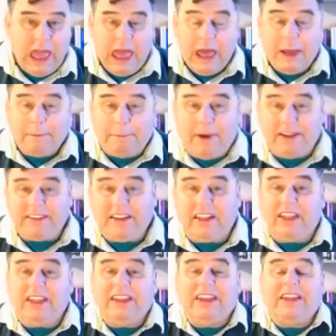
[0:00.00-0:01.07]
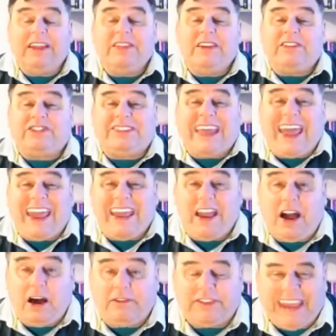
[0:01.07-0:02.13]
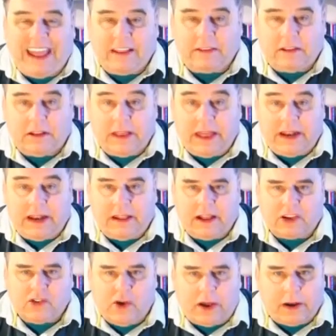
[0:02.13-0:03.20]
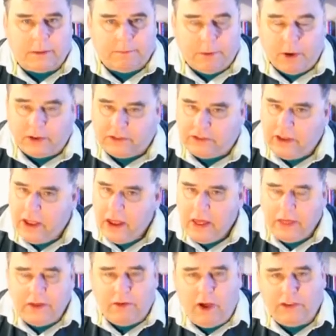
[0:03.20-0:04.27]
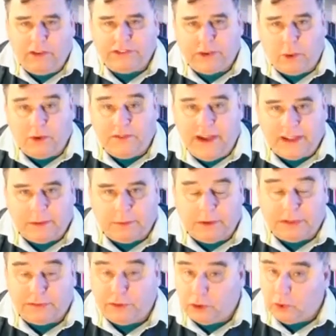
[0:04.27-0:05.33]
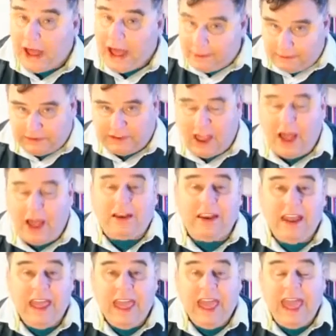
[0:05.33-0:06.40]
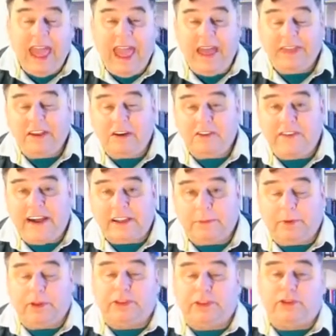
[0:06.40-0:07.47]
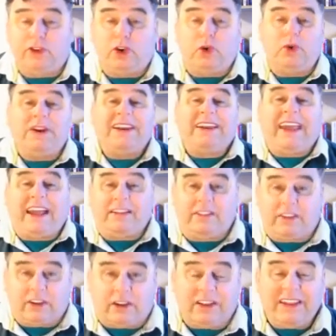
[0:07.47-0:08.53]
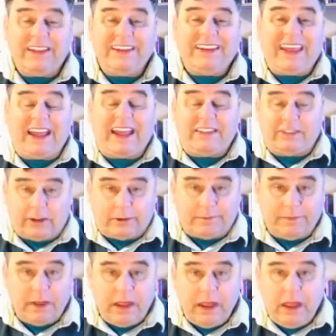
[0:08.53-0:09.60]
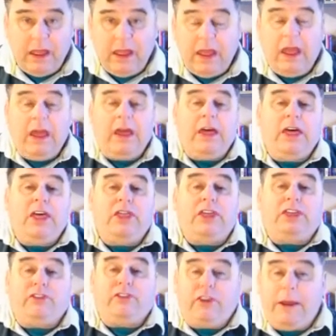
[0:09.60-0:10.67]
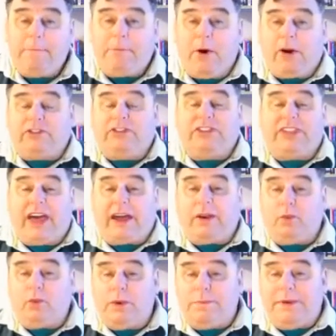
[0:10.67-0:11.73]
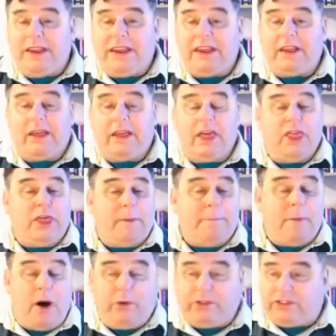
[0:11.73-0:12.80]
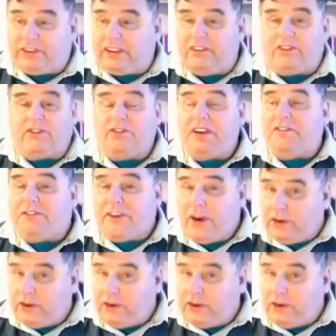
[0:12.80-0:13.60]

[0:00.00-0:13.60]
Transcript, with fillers: But in this day of Kindle and electronic books, they're also available through Amazon and they're available through Kindle. Kindle. The three books that would be the most referred